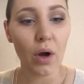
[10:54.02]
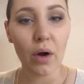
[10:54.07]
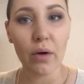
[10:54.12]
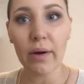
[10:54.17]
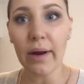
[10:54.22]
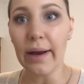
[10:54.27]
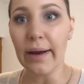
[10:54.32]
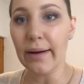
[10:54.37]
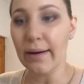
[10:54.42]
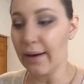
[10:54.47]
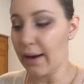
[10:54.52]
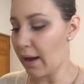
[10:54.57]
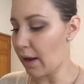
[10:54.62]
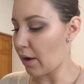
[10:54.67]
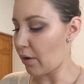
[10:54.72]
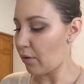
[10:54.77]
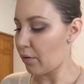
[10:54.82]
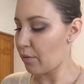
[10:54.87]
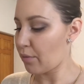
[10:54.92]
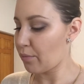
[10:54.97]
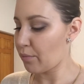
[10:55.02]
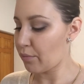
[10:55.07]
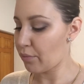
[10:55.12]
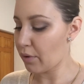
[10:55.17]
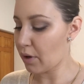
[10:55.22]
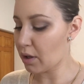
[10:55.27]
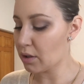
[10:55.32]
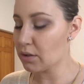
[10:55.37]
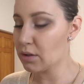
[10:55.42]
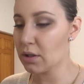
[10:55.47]
Alright, now
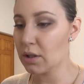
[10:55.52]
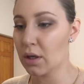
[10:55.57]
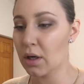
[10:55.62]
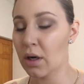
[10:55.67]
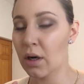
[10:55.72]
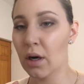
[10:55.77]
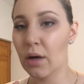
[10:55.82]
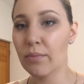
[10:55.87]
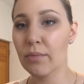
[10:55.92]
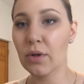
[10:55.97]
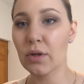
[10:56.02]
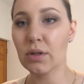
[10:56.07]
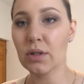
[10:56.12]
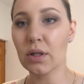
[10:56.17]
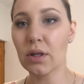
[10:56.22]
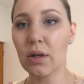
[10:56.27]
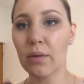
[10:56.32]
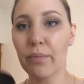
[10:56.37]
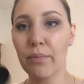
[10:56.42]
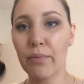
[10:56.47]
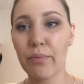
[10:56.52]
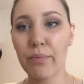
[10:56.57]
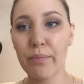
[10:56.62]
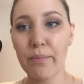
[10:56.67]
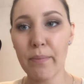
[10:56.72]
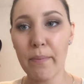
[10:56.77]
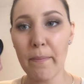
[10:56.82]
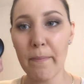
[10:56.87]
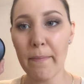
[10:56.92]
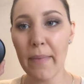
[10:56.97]
bronzer. I'm using the
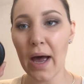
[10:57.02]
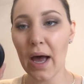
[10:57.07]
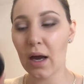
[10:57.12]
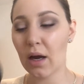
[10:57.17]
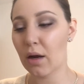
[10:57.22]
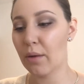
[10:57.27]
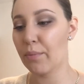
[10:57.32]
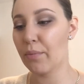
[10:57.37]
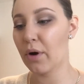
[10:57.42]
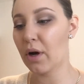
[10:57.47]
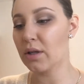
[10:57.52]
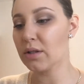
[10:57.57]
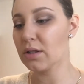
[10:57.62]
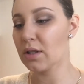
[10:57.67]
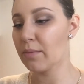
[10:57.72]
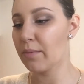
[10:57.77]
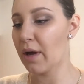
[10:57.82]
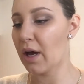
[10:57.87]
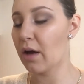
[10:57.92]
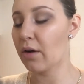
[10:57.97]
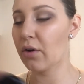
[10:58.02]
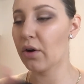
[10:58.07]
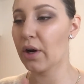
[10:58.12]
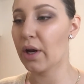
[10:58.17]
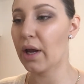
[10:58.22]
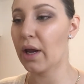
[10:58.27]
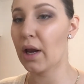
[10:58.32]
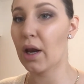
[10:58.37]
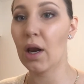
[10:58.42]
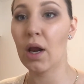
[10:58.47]
MAC bronzing powder
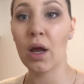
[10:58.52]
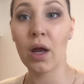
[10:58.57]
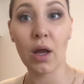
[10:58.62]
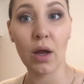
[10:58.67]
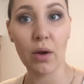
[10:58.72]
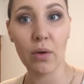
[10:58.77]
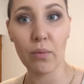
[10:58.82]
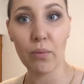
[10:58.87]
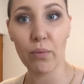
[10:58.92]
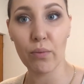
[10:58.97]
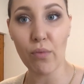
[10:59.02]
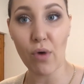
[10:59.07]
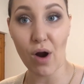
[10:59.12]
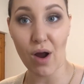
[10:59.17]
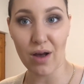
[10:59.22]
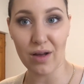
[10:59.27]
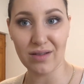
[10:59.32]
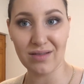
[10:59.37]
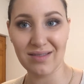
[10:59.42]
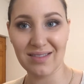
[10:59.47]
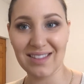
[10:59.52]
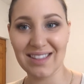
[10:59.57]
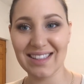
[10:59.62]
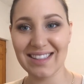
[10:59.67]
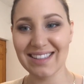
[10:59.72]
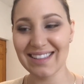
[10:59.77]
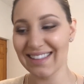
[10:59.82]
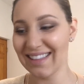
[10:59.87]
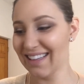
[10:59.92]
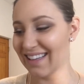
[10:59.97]
in
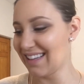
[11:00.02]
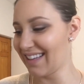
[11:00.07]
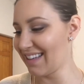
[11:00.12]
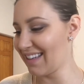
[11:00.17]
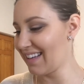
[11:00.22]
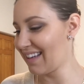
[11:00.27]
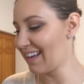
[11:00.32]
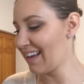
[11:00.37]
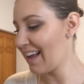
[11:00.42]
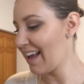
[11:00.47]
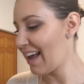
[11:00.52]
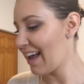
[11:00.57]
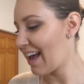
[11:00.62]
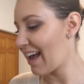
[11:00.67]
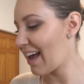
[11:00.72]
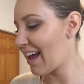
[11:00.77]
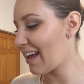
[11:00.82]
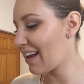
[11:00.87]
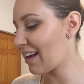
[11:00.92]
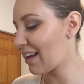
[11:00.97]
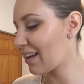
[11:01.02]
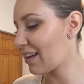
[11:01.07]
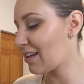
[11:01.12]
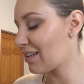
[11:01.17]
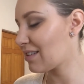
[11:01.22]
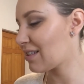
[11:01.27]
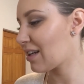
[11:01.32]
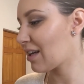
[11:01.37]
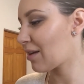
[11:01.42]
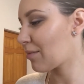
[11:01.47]
bronze. And I'm going
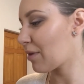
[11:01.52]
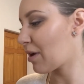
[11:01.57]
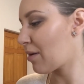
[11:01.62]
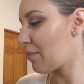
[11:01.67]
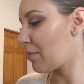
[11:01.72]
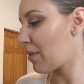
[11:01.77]
to take my